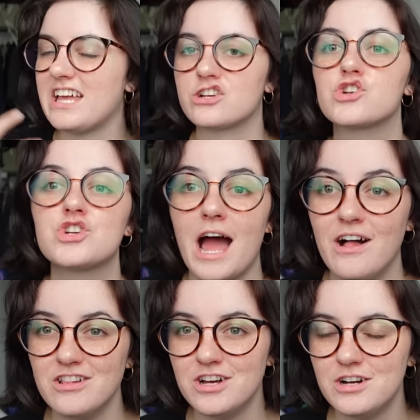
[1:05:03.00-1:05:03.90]
like
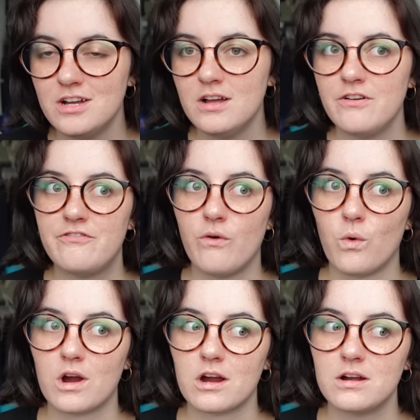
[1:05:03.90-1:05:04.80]
shell
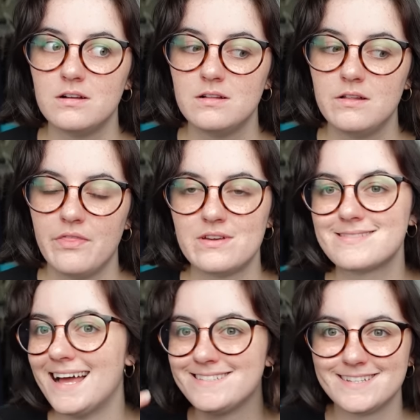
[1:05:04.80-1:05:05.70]
for
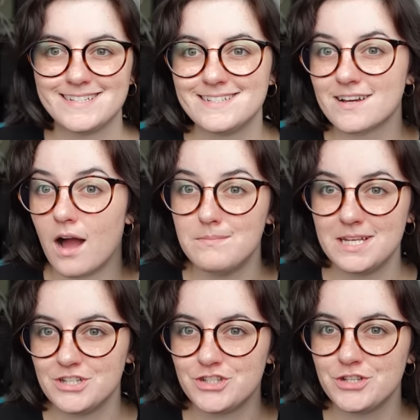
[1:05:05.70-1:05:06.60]
this entity to come
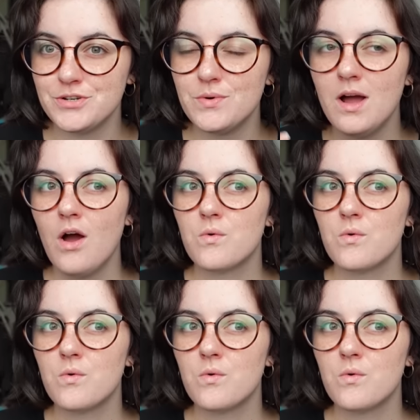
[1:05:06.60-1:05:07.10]
into,